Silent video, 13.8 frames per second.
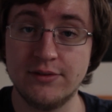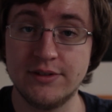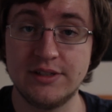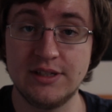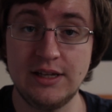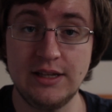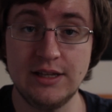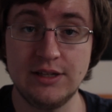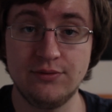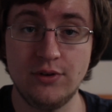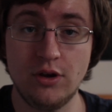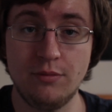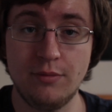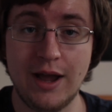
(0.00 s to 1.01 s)
haven't seen this
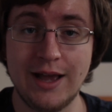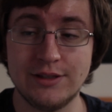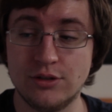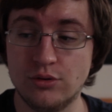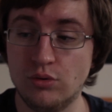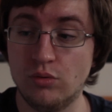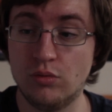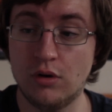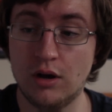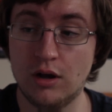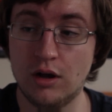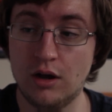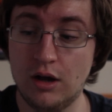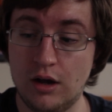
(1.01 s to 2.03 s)
film at all.
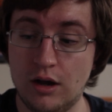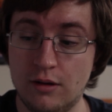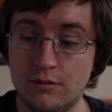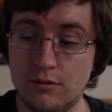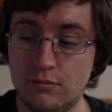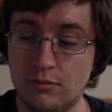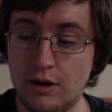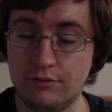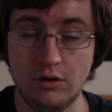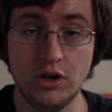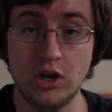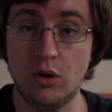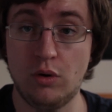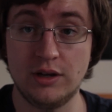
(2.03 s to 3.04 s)
I've
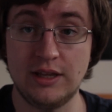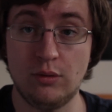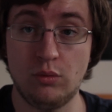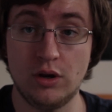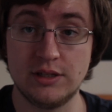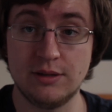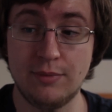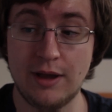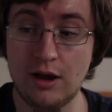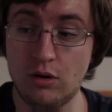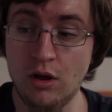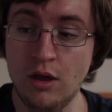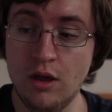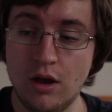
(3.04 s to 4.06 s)
got no idea what it's
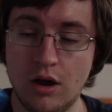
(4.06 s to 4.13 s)
about,